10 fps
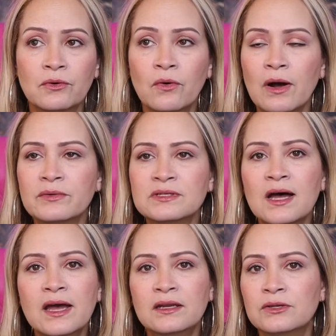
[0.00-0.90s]
go
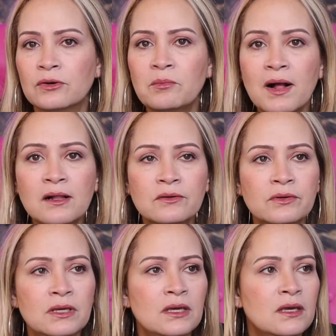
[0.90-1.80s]
outside in your
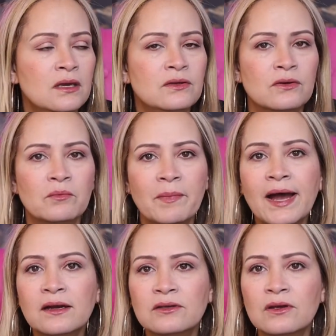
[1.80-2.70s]
balcony, in your
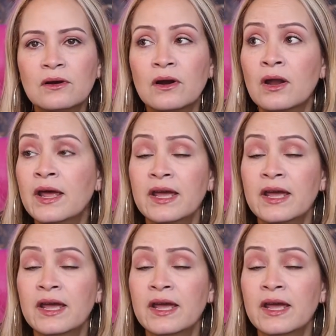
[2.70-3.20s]
backyard,